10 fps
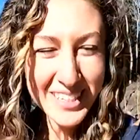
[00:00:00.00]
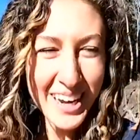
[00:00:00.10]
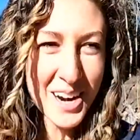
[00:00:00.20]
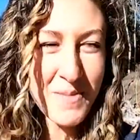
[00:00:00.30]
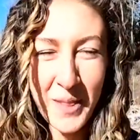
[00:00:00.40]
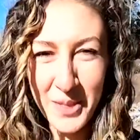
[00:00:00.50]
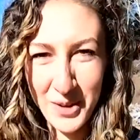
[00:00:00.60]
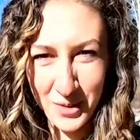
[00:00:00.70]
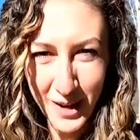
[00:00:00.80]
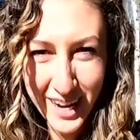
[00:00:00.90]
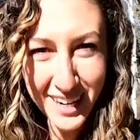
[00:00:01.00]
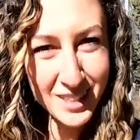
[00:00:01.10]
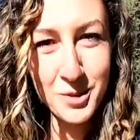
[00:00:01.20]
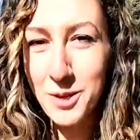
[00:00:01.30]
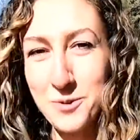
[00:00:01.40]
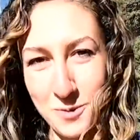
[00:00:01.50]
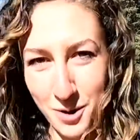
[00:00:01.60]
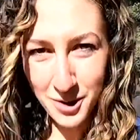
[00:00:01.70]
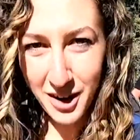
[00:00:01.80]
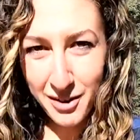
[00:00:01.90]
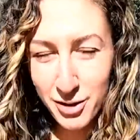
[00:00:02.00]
excited about the green. It's really grown on